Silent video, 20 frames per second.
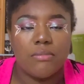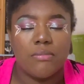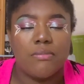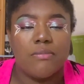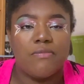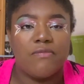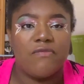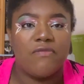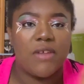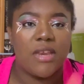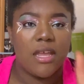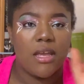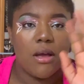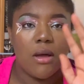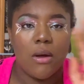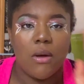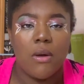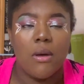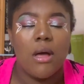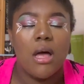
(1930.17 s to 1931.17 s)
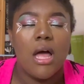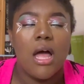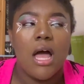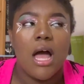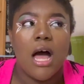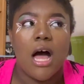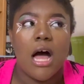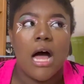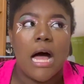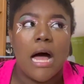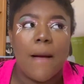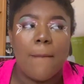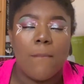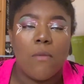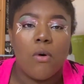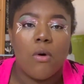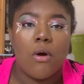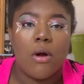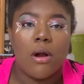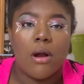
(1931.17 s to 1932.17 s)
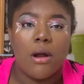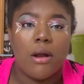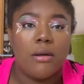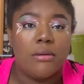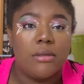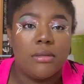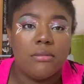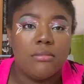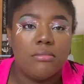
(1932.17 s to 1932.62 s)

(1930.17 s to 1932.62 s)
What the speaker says: video, or